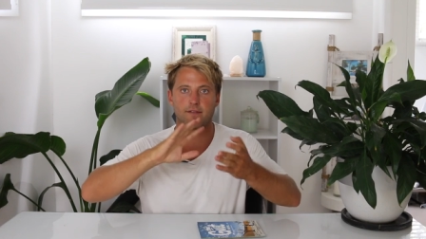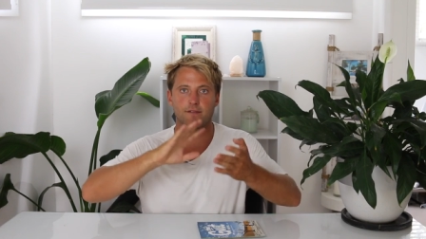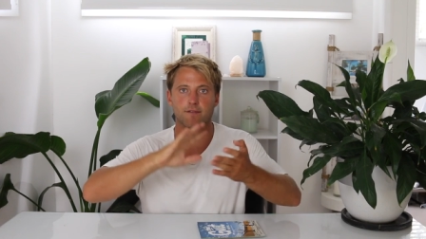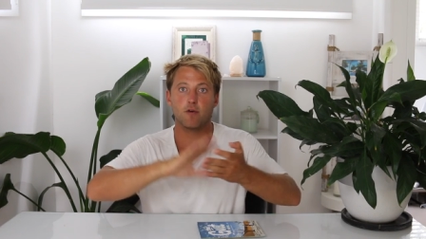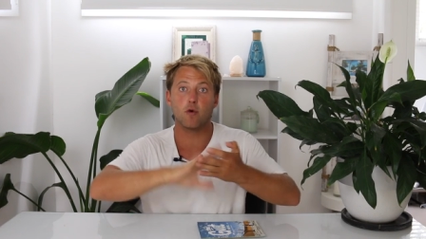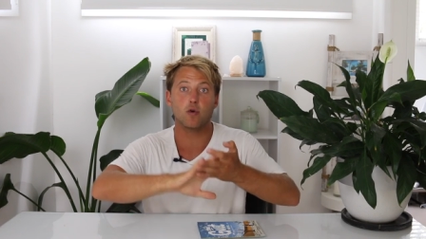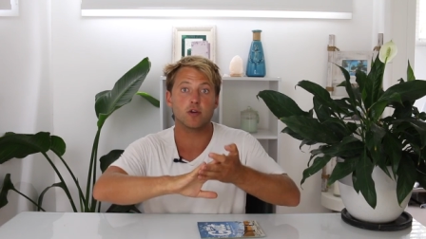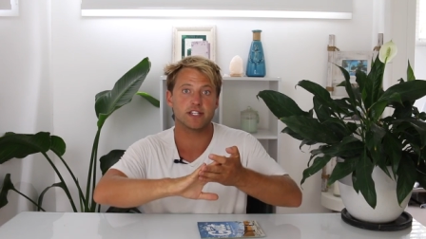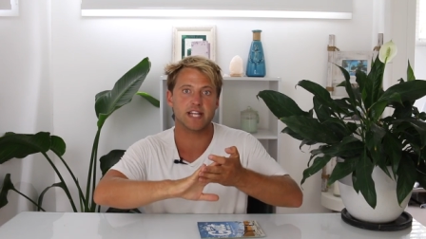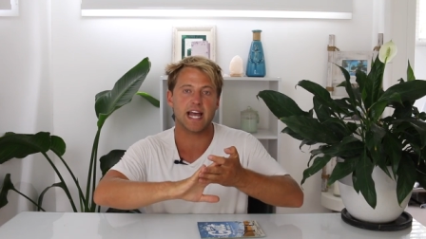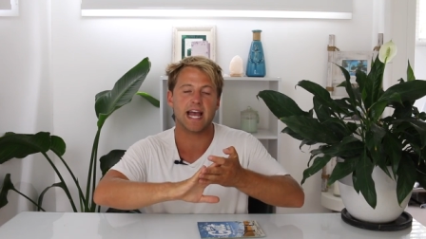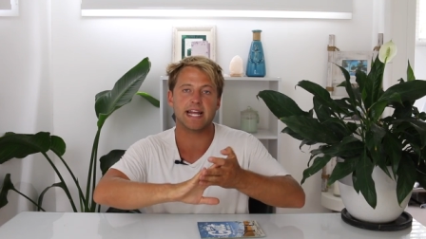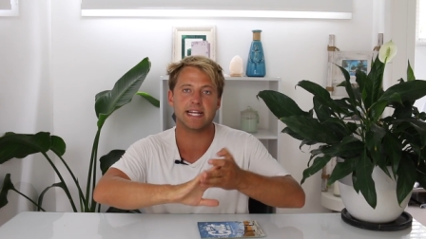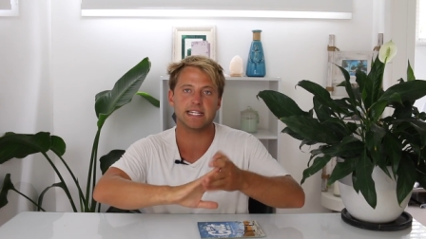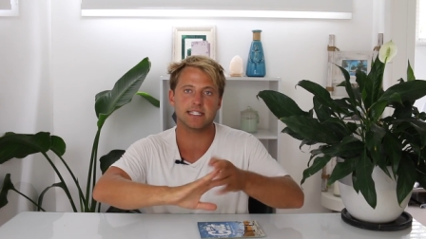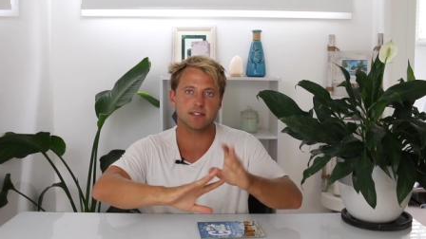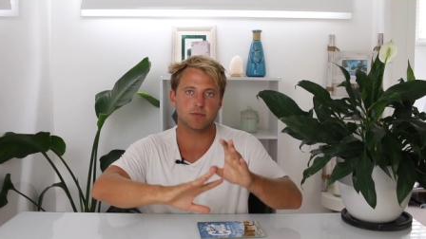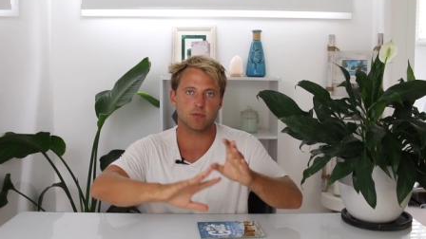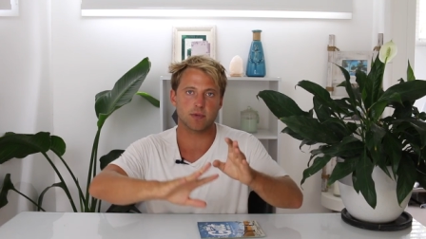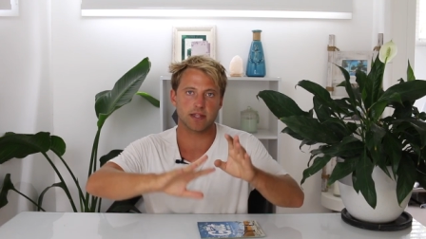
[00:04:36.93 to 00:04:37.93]
four
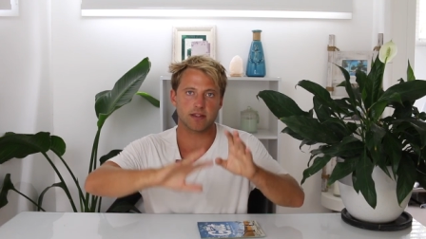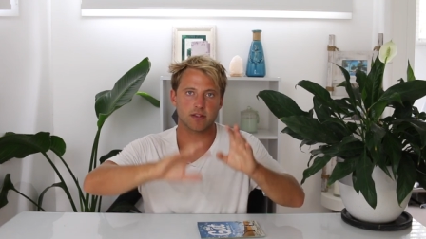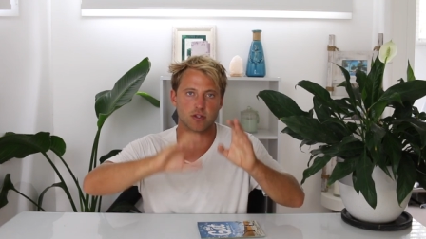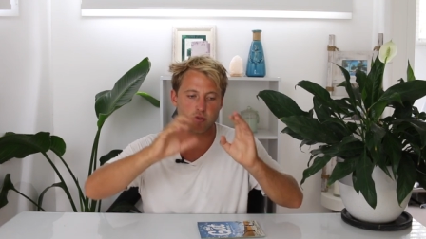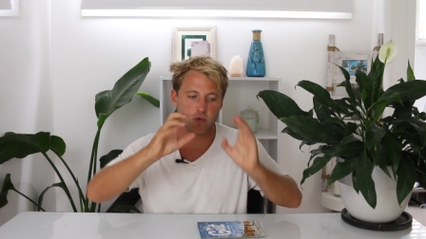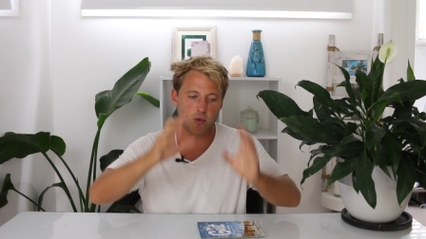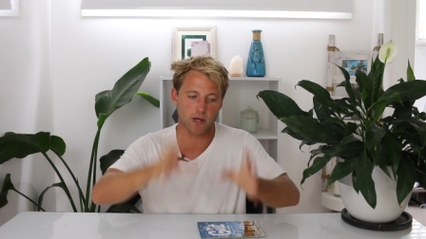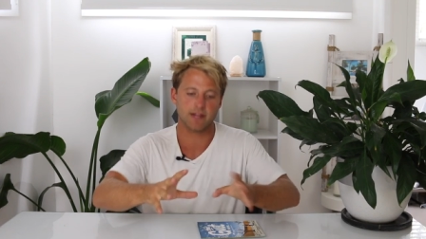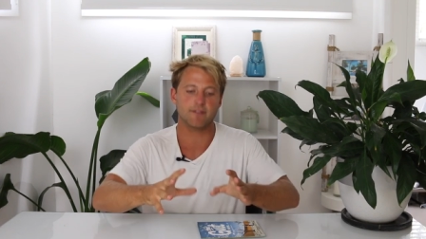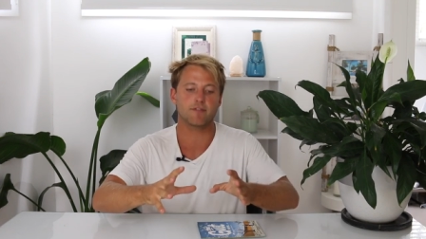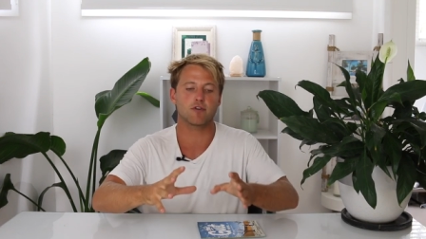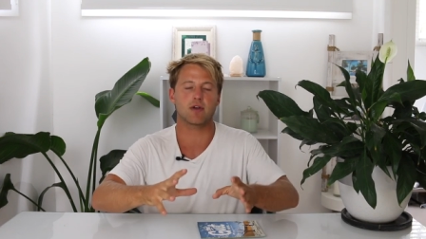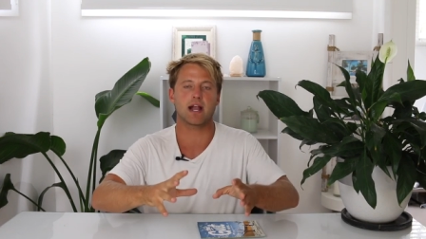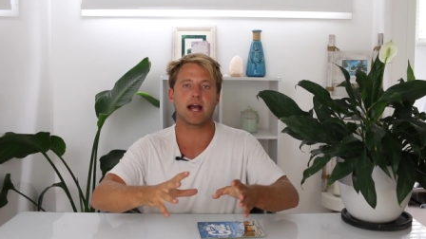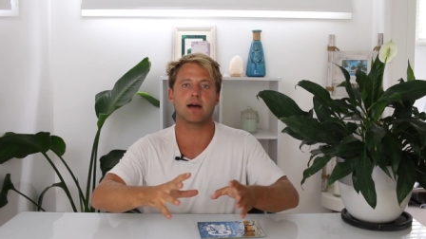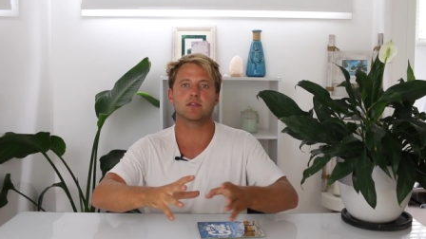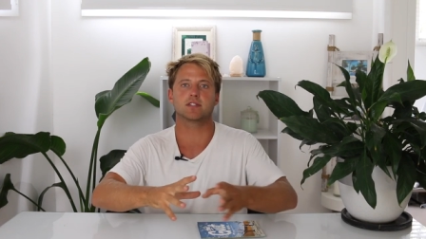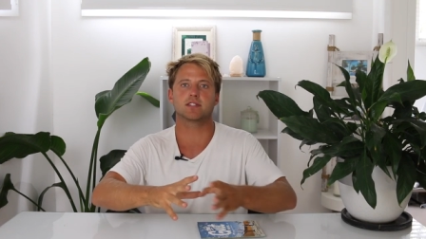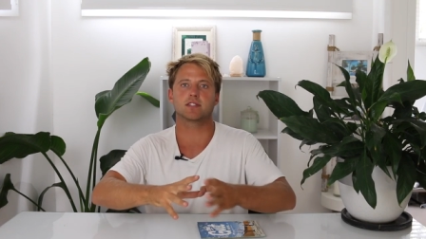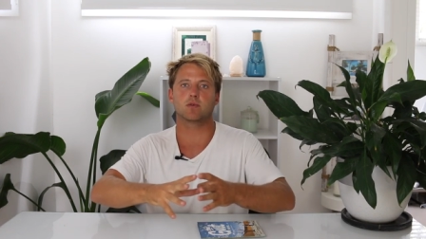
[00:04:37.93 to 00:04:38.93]
days with twenty-four
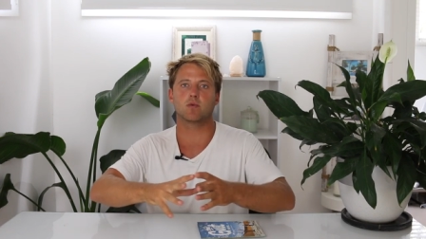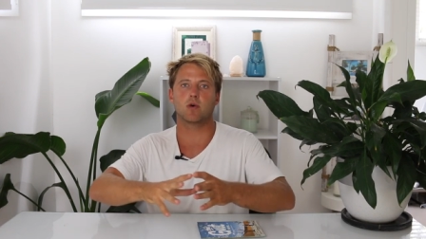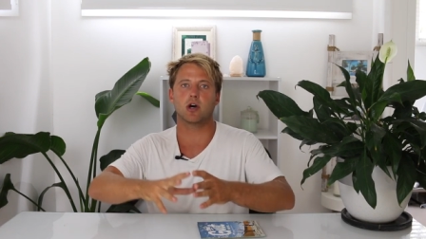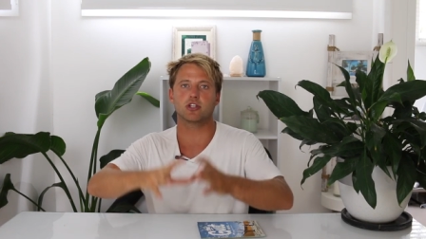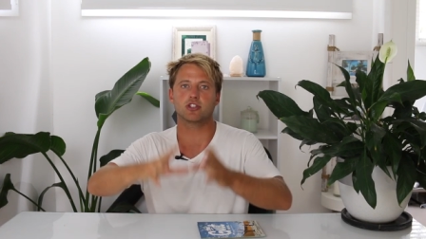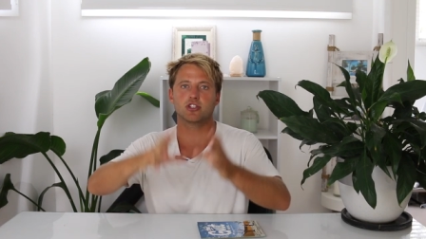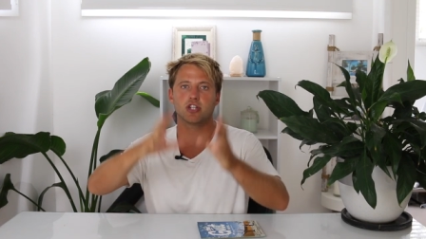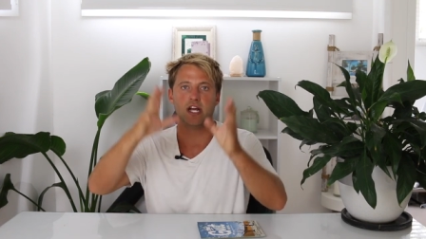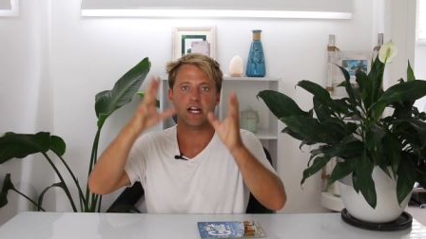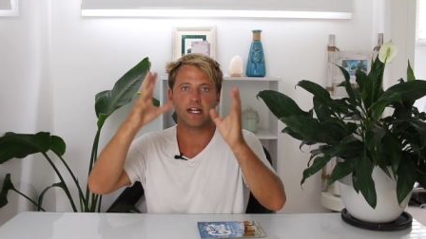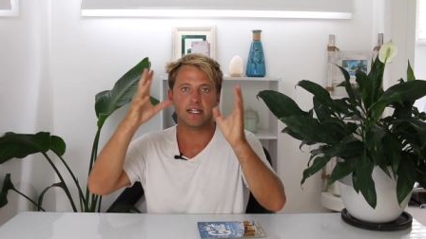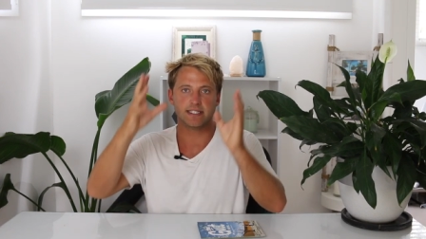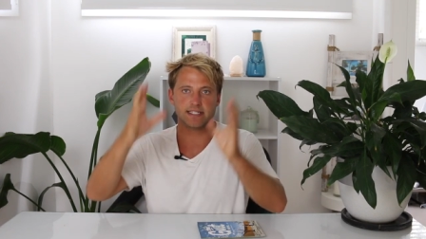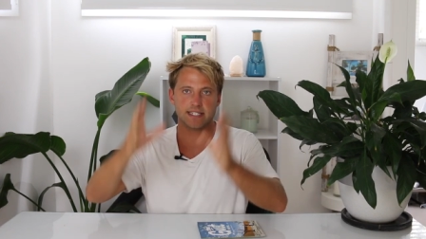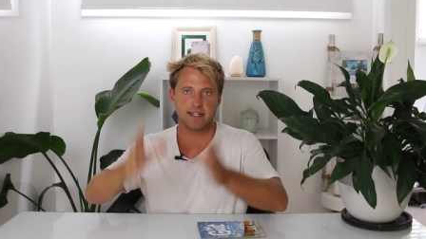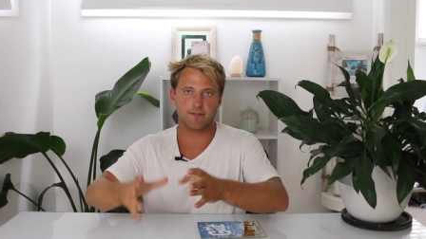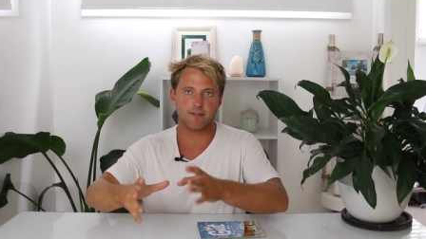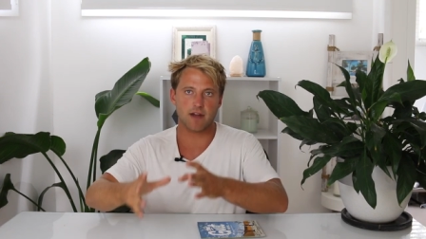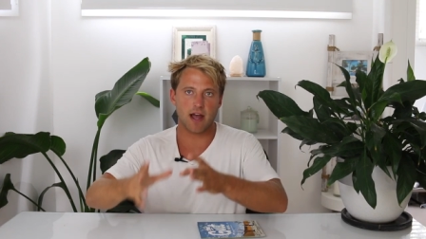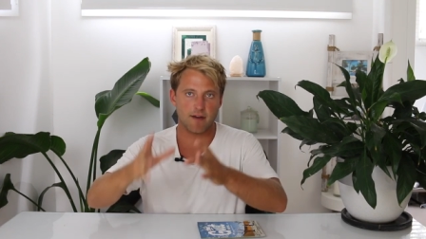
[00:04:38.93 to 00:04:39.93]
hours to watch Diff,